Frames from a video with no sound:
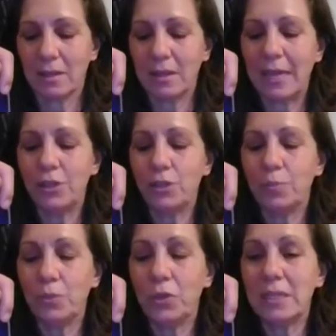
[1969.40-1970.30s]
can you
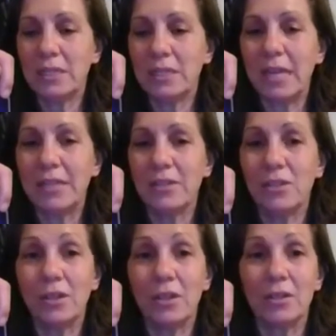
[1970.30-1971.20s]
please send
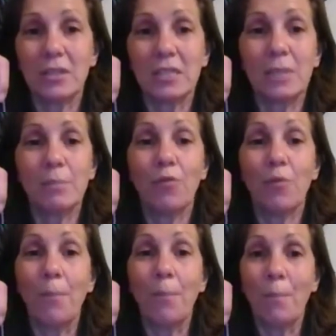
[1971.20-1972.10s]
some of
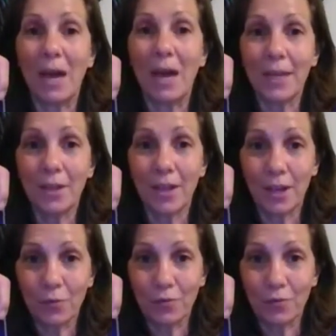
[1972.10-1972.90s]
my love